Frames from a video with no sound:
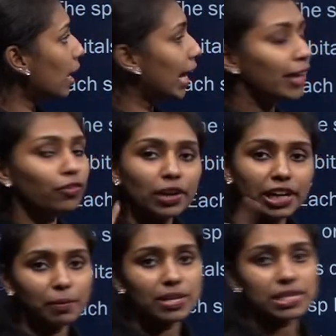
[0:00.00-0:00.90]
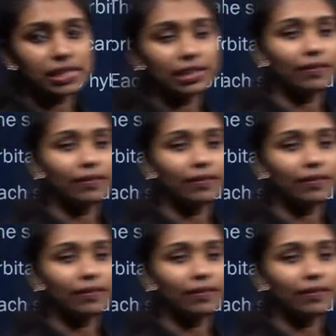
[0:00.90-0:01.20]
I have already mentioned, right,